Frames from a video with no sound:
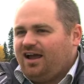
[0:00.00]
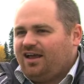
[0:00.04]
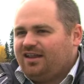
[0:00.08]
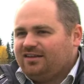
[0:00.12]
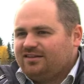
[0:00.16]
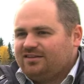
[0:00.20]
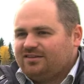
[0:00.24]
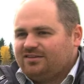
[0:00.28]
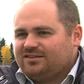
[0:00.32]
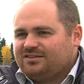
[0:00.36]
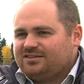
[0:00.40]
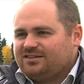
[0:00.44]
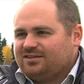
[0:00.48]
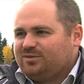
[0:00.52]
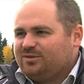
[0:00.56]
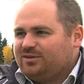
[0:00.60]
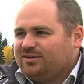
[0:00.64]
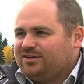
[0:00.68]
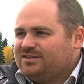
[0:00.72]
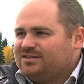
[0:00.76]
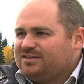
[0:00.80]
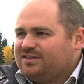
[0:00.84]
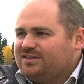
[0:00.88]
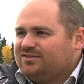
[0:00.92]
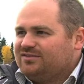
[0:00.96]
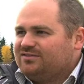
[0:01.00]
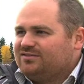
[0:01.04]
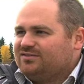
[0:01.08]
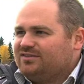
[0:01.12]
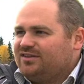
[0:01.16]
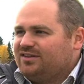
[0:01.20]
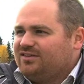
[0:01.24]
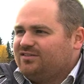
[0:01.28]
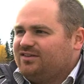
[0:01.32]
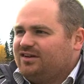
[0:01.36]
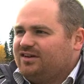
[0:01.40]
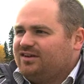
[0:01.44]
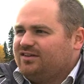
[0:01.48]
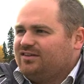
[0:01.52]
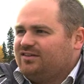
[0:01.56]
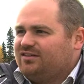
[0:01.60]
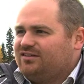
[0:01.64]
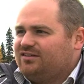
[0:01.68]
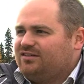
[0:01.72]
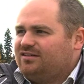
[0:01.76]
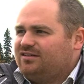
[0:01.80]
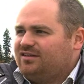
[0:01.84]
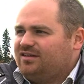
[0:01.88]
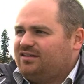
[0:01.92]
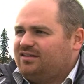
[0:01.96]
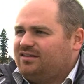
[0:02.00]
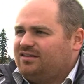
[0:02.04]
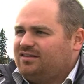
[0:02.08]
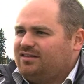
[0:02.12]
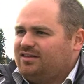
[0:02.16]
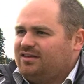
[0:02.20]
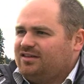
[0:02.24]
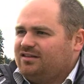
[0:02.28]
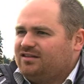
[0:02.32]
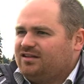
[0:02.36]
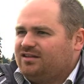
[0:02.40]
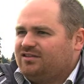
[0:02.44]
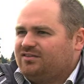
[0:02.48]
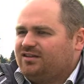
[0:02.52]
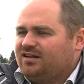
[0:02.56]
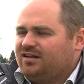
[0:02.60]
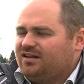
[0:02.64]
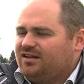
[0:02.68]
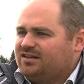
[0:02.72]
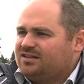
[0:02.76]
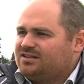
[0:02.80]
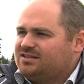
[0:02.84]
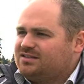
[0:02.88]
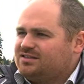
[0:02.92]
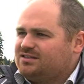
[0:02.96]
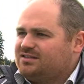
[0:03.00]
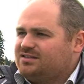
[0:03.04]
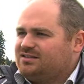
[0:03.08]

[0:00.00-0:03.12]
I think they're a similar team. They've got, a, I think they've got like